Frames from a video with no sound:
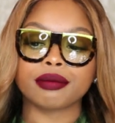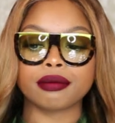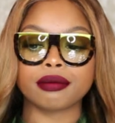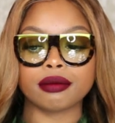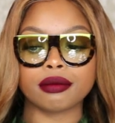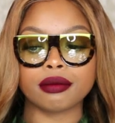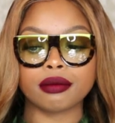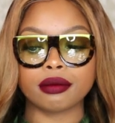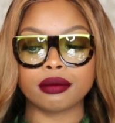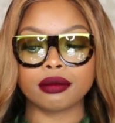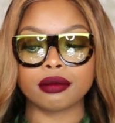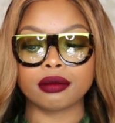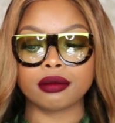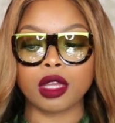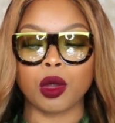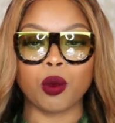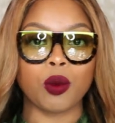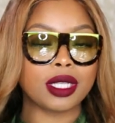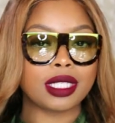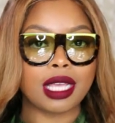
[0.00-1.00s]

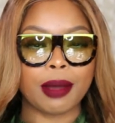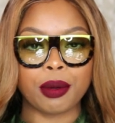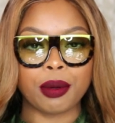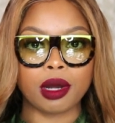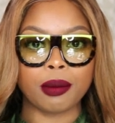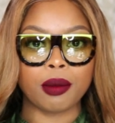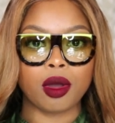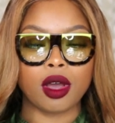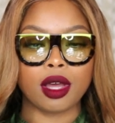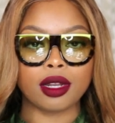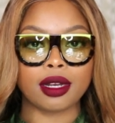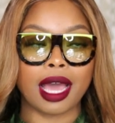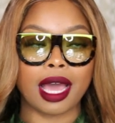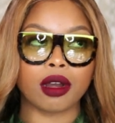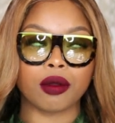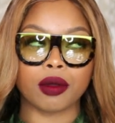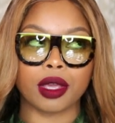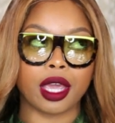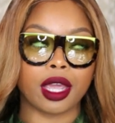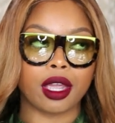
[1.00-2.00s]
Mm, once I put them on,
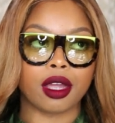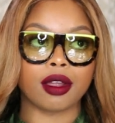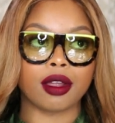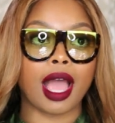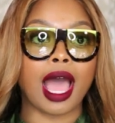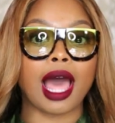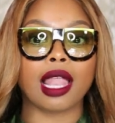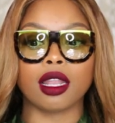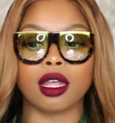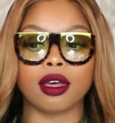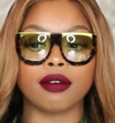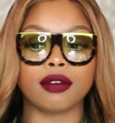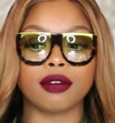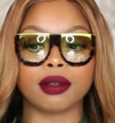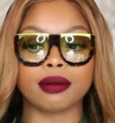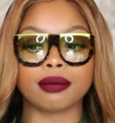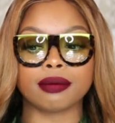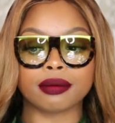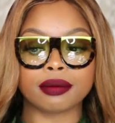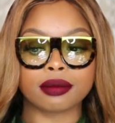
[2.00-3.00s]
I don't care. I love
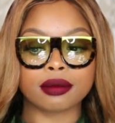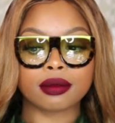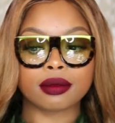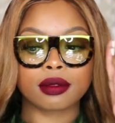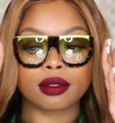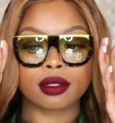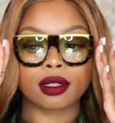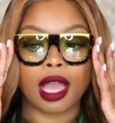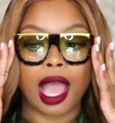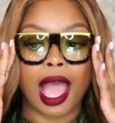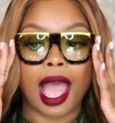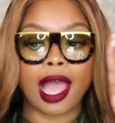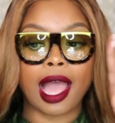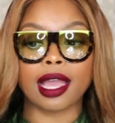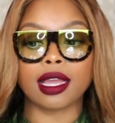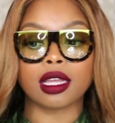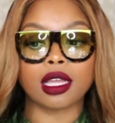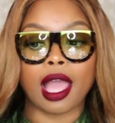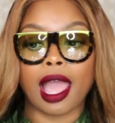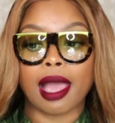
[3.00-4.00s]
them.
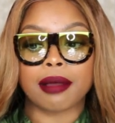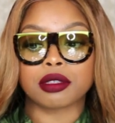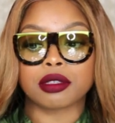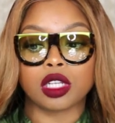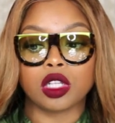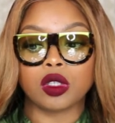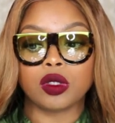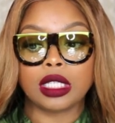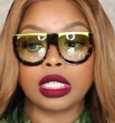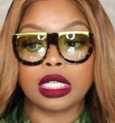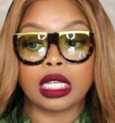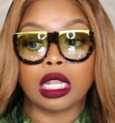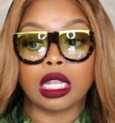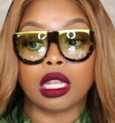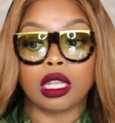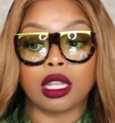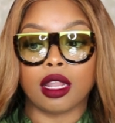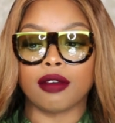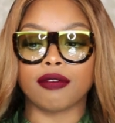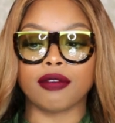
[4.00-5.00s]
I absolutely
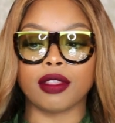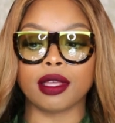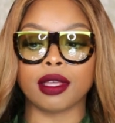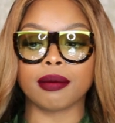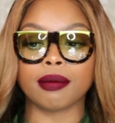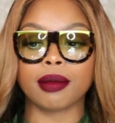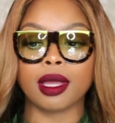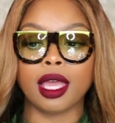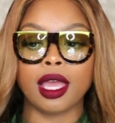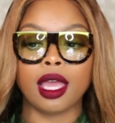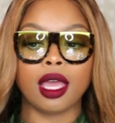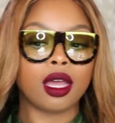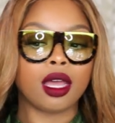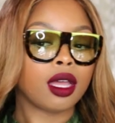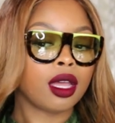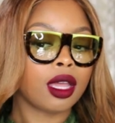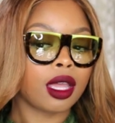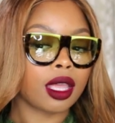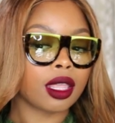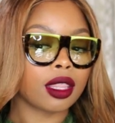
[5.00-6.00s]
love them.
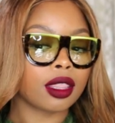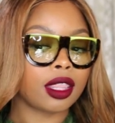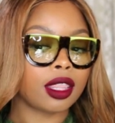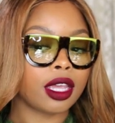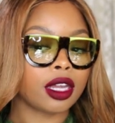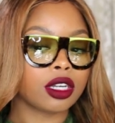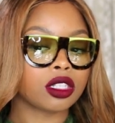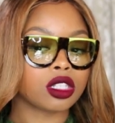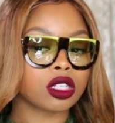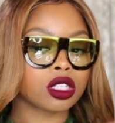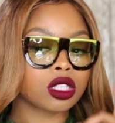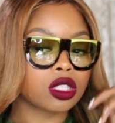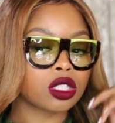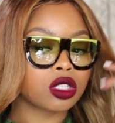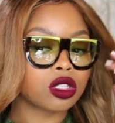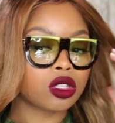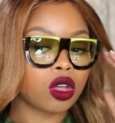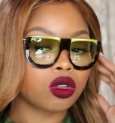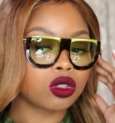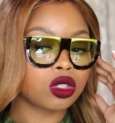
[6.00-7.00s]
They're
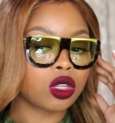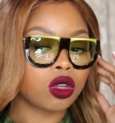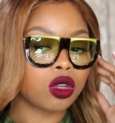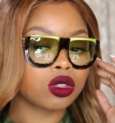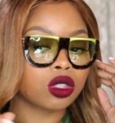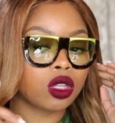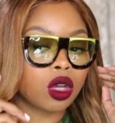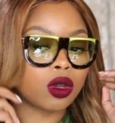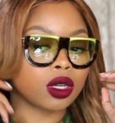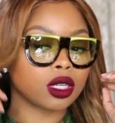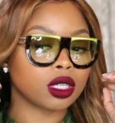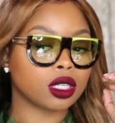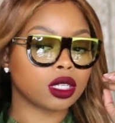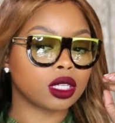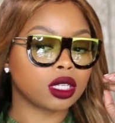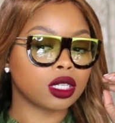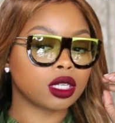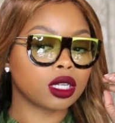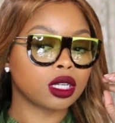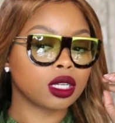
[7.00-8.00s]
just so, so, so
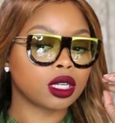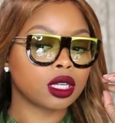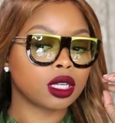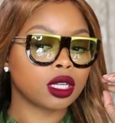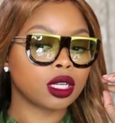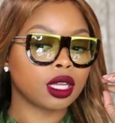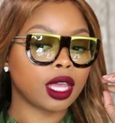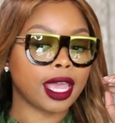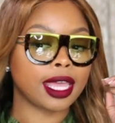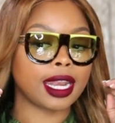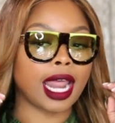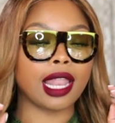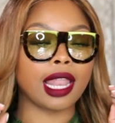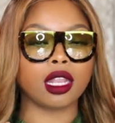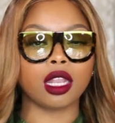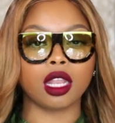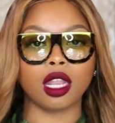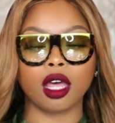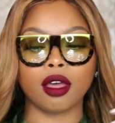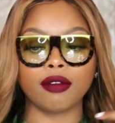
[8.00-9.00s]
good. And I
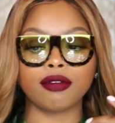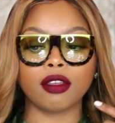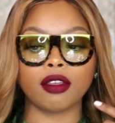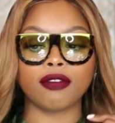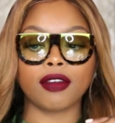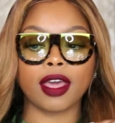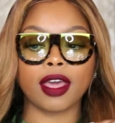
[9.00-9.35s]
love the